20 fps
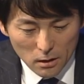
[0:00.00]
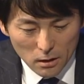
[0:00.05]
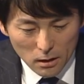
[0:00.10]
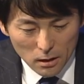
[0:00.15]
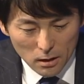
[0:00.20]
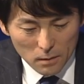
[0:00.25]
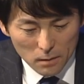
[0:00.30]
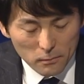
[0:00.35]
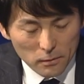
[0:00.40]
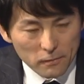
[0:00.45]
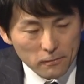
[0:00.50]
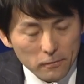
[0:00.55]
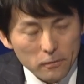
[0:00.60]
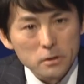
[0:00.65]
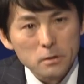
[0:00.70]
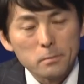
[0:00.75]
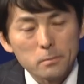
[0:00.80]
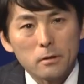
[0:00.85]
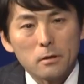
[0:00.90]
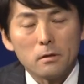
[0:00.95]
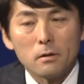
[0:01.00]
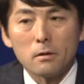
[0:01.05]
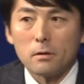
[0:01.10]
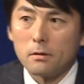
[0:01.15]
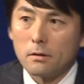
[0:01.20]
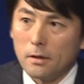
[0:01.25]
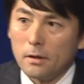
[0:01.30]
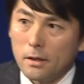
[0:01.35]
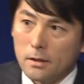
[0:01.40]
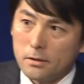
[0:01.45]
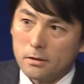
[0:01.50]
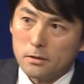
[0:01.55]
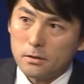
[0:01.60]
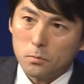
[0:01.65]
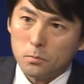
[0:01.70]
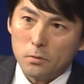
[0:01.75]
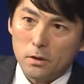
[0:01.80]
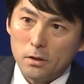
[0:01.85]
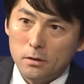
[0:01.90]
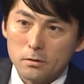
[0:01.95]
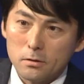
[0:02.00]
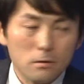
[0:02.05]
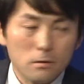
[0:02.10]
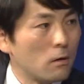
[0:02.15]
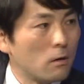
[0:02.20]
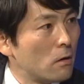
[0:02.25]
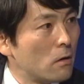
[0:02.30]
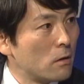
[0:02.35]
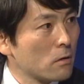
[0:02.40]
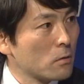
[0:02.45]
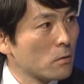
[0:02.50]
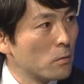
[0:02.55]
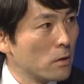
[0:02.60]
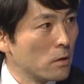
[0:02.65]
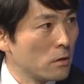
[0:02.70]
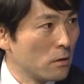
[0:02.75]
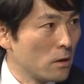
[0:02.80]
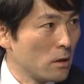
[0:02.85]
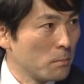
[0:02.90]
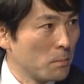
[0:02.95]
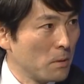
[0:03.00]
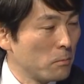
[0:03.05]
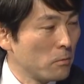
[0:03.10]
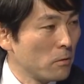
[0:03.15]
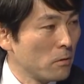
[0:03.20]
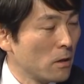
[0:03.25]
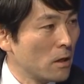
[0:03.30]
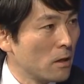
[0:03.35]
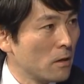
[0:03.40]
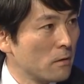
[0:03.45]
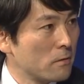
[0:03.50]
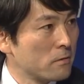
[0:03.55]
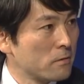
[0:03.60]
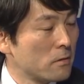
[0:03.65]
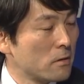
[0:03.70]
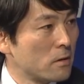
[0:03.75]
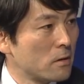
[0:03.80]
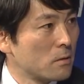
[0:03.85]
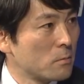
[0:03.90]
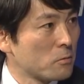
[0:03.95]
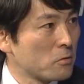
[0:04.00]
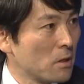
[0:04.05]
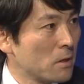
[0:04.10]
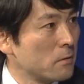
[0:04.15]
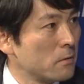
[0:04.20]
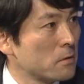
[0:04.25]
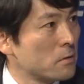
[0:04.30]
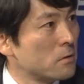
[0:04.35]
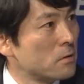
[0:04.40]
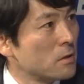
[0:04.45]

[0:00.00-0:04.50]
First of all, as we saw, quite a lot of people have traveled to